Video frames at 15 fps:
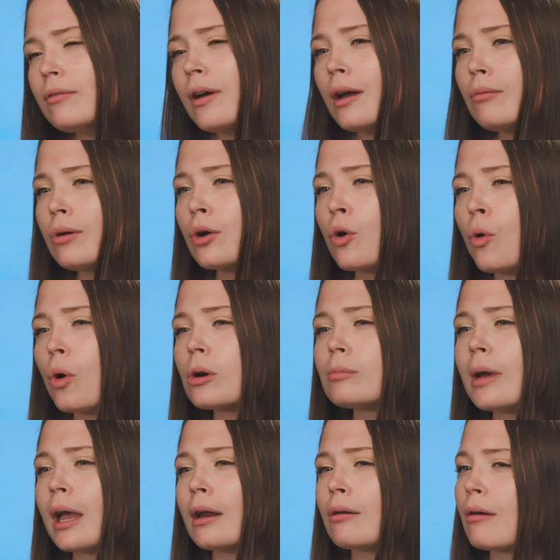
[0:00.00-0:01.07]
if I record
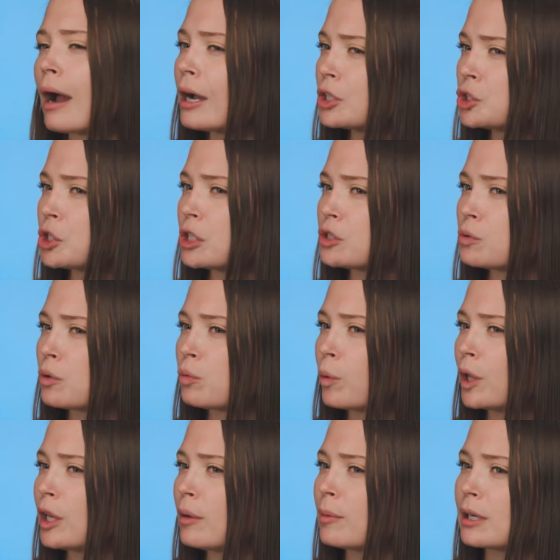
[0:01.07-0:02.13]
my interactions with
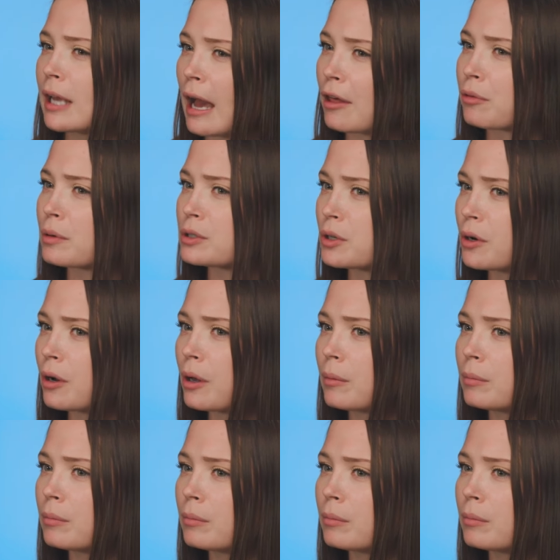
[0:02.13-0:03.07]
William and Catherine Durham?